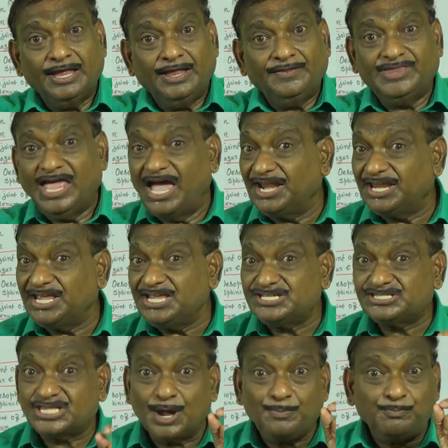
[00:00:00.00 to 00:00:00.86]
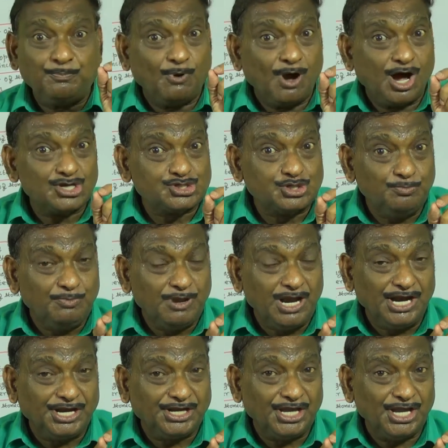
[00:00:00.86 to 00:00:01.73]
There is the
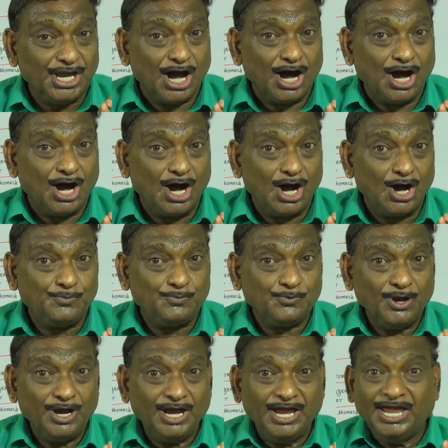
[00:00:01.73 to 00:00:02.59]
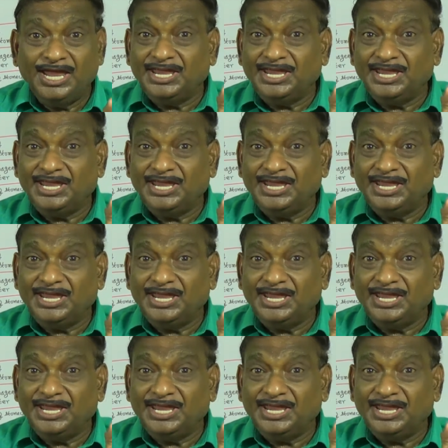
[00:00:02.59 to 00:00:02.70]
possibility of